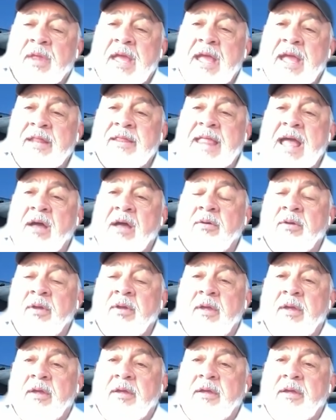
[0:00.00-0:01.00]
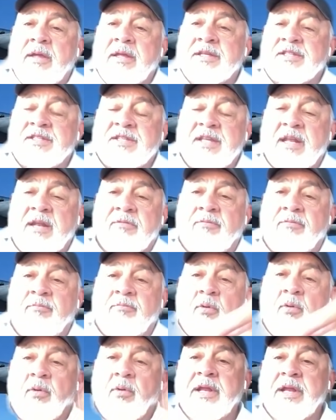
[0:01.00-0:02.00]
and now, instead of
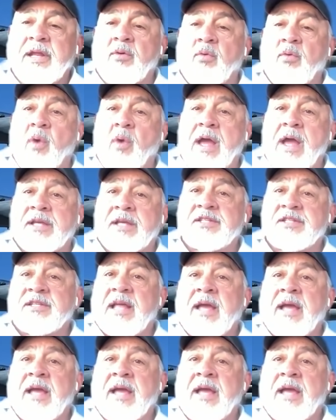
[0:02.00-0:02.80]
pointing west,